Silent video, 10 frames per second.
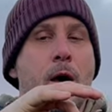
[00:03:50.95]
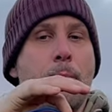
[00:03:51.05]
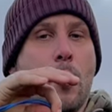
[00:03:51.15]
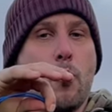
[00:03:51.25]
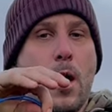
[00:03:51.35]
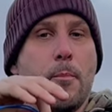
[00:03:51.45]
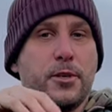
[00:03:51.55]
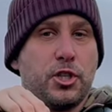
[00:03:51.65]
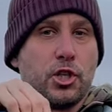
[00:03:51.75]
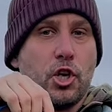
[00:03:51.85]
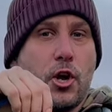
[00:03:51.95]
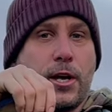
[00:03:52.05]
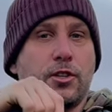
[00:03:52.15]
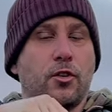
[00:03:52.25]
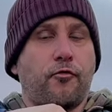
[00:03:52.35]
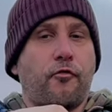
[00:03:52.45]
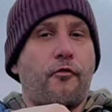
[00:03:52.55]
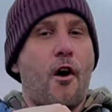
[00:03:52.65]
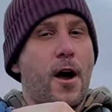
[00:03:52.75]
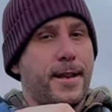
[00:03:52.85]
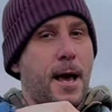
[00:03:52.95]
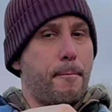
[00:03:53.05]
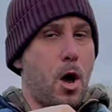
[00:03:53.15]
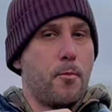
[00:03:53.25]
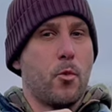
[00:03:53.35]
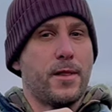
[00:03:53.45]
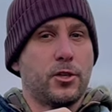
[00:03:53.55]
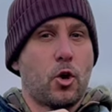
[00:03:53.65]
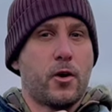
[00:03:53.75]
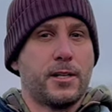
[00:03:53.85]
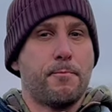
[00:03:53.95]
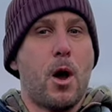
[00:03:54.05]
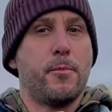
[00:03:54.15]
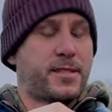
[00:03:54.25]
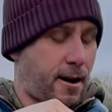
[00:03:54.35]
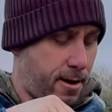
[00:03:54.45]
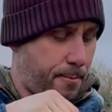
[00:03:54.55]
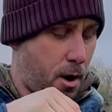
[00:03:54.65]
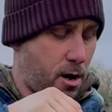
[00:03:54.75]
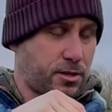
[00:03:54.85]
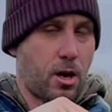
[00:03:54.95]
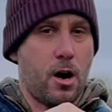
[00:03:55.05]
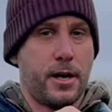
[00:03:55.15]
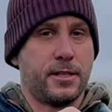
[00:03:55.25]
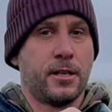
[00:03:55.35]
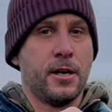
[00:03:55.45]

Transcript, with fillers: But we'll be just looking to find that moment when the dog is momentarily by our side